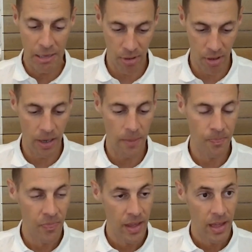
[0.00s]
program.
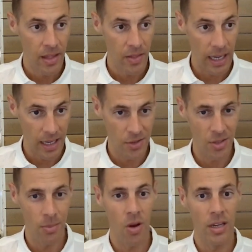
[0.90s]
They're
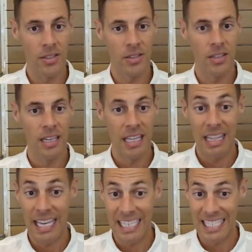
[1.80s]
customized,
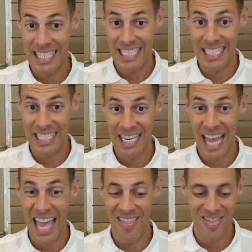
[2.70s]
they're consistent,
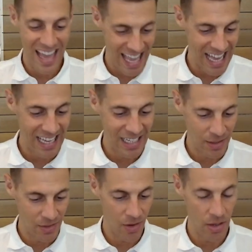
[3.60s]
and they are
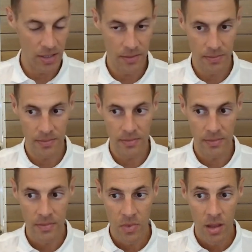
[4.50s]
concise.
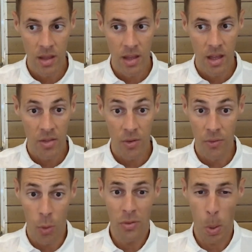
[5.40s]
The
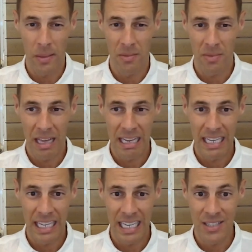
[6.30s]
fourth one
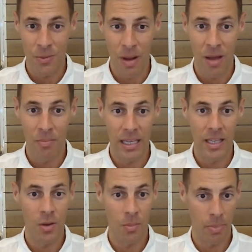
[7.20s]
is around
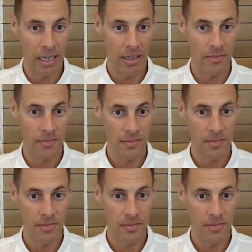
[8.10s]
being compelling.